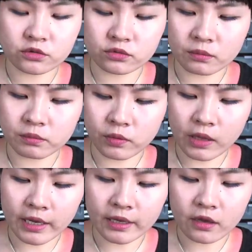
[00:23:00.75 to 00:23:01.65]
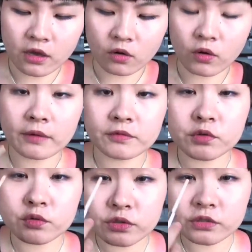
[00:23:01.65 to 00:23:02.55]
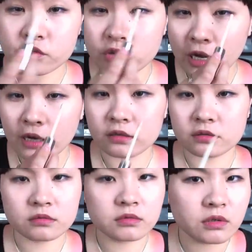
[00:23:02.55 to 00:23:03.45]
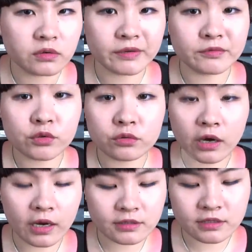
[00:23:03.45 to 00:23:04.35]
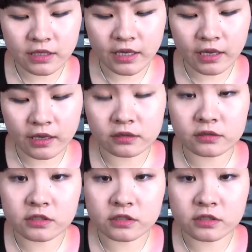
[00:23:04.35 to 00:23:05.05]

to apply. All I have to do is just dot, you know, give two dots and